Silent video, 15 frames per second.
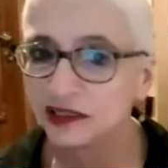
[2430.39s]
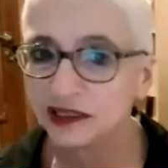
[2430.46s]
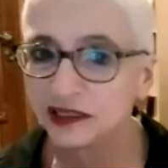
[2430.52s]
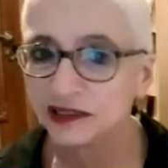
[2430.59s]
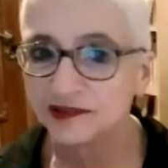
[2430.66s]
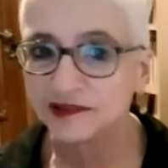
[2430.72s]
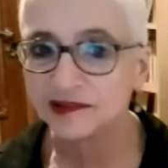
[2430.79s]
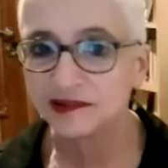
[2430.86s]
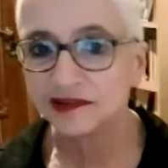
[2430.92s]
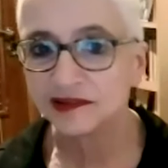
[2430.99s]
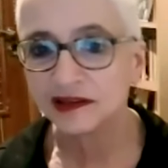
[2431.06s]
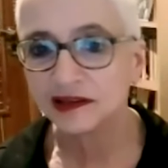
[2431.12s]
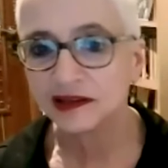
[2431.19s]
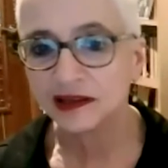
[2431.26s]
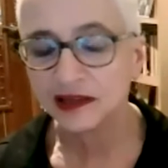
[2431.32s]
It's
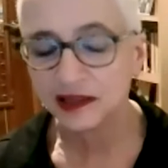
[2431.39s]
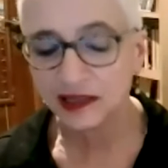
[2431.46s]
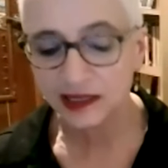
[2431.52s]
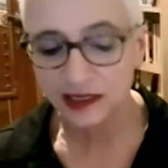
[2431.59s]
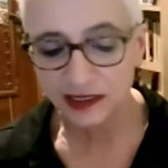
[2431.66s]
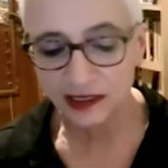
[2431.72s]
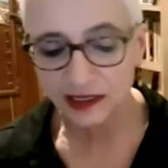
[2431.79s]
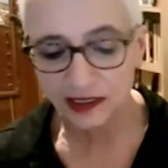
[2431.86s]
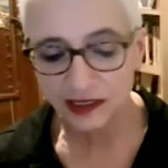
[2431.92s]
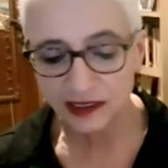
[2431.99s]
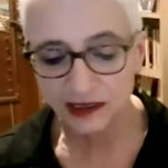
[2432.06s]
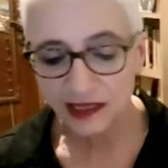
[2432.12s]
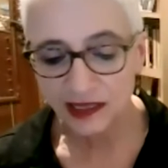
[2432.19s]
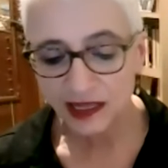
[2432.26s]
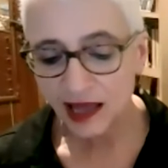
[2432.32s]

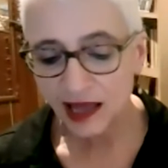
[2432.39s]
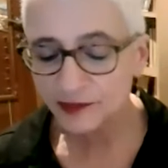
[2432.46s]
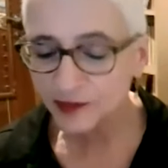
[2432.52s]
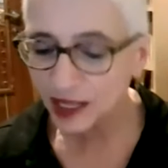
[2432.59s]
I'm